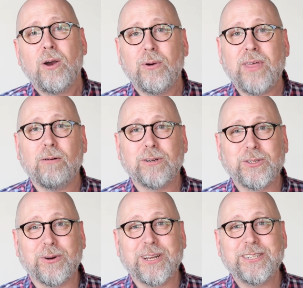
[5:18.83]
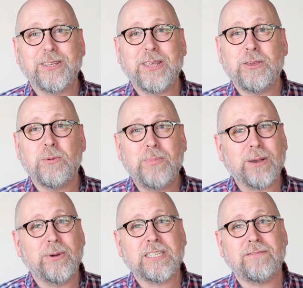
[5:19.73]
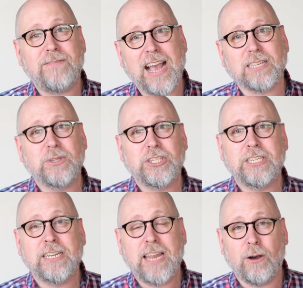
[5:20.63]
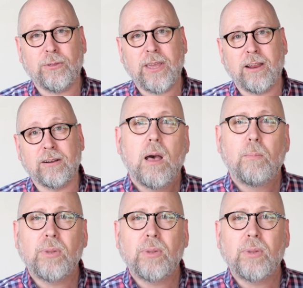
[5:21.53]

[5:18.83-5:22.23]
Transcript: without resorting to the ubiquitous fax machine in healthcare.